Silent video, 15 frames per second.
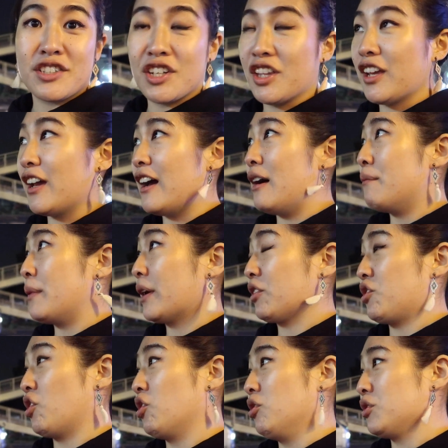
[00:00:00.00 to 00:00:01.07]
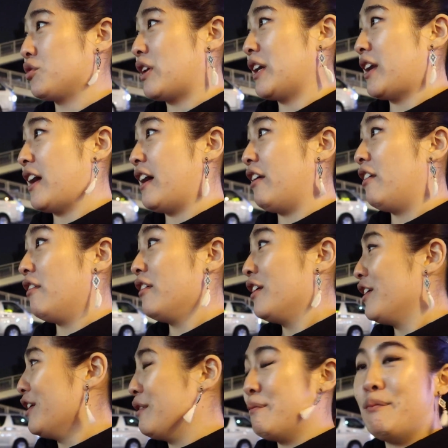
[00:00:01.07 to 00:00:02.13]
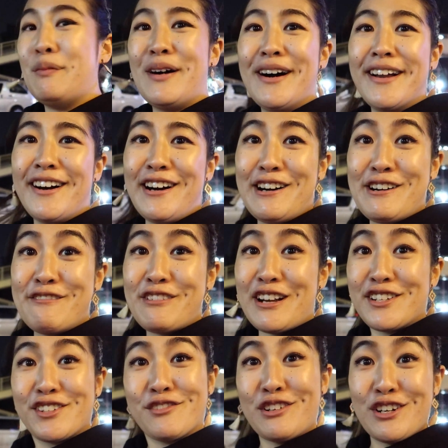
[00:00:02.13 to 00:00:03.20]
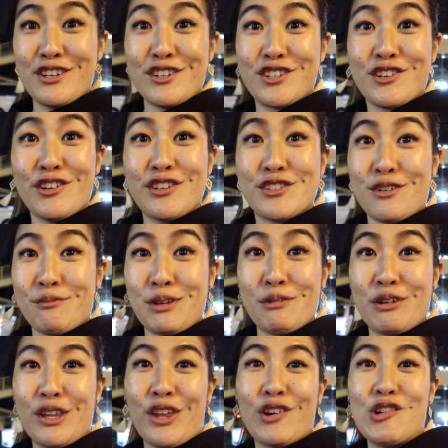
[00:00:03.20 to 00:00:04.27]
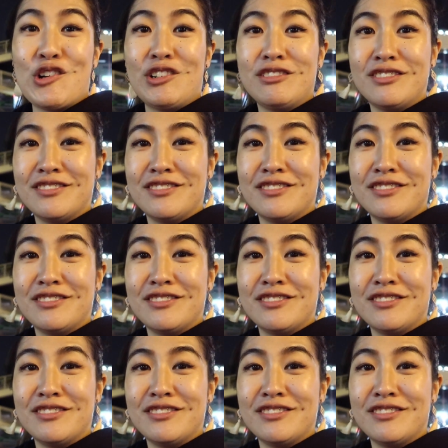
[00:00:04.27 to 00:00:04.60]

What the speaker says: chilling at McDonald's right now. But I just wanted to show you something really cool.